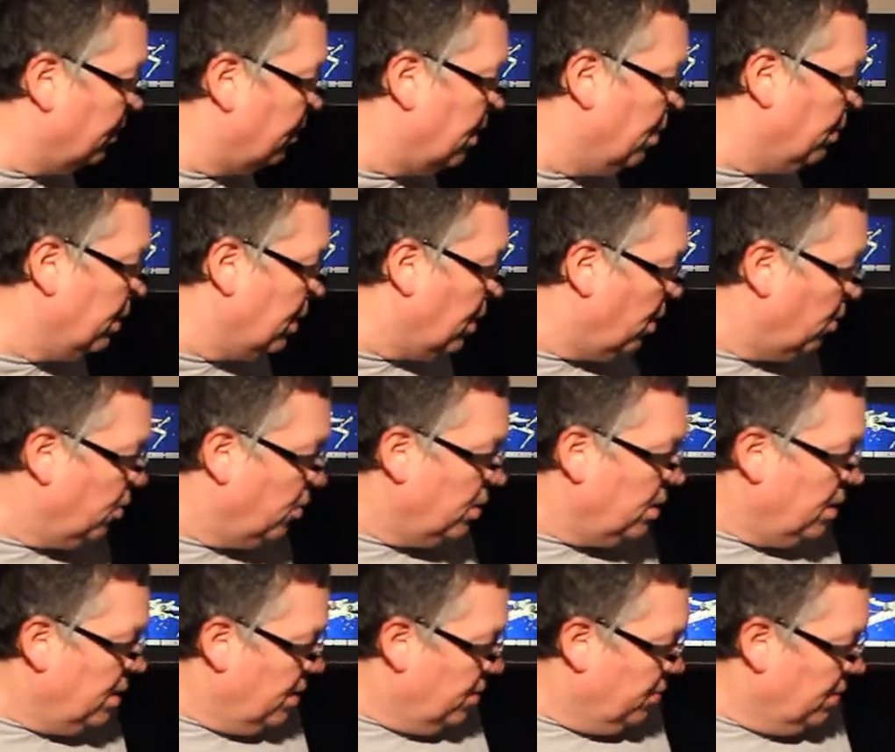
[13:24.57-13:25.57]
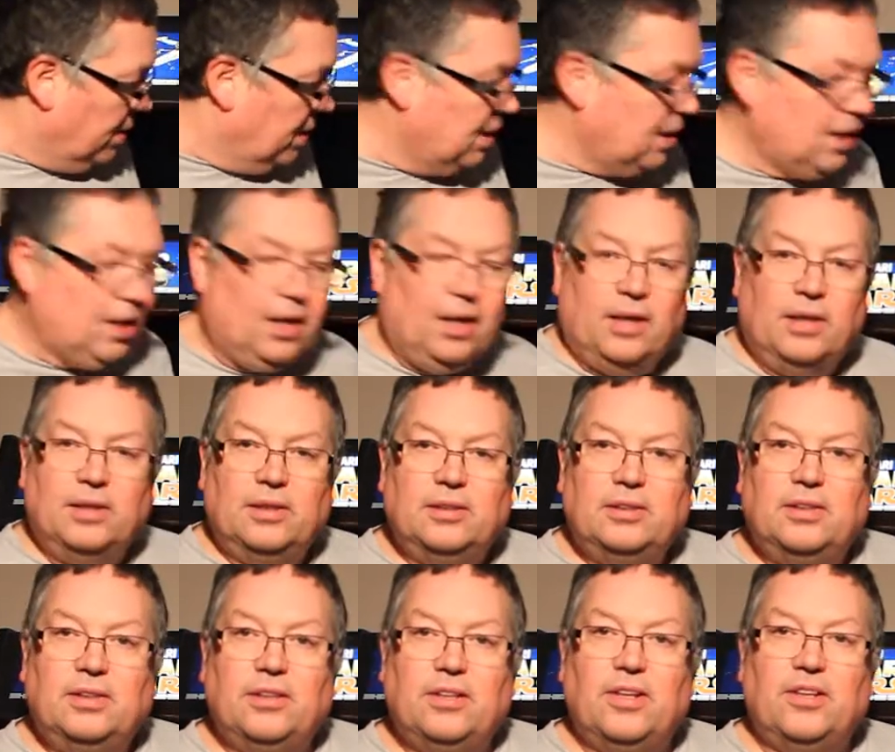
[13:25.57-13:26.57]
Here we go. The, uh,
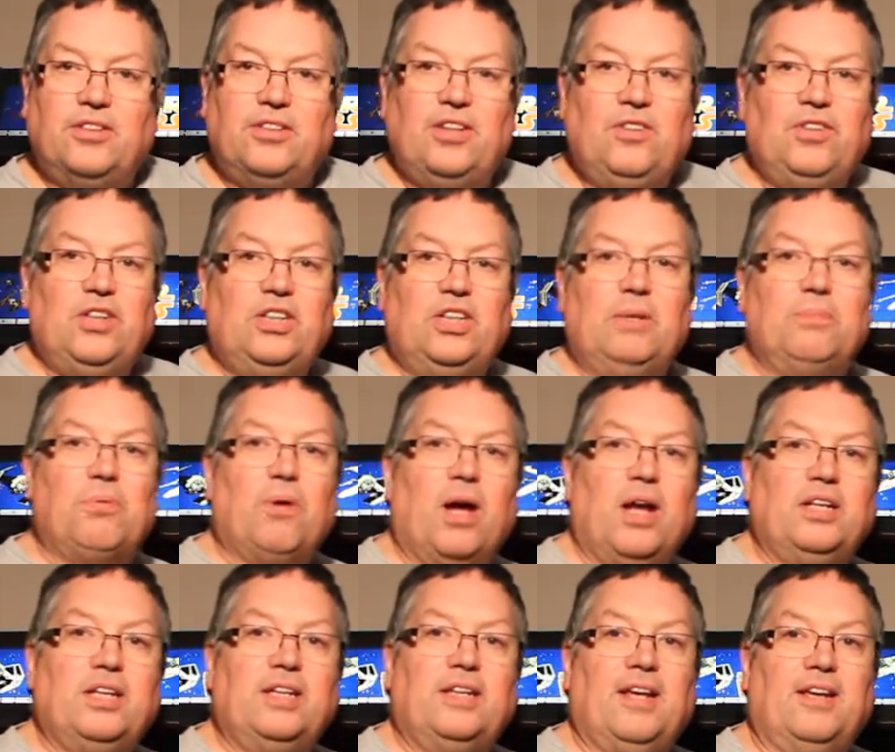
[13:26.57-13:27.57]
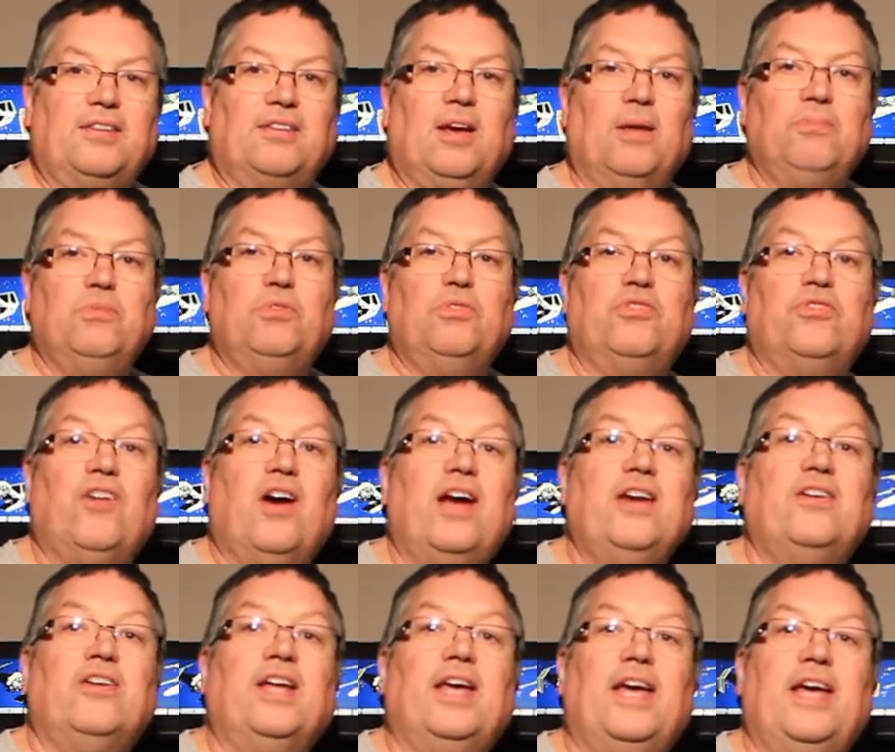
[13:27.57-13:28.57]
the ZVG project has come to
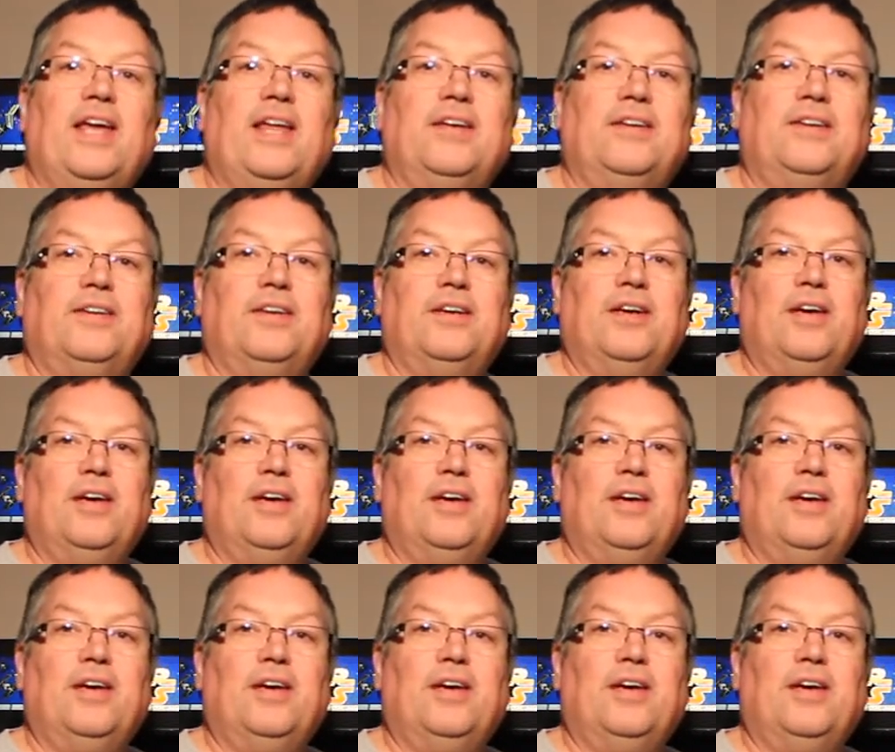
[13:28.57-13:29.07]
final end.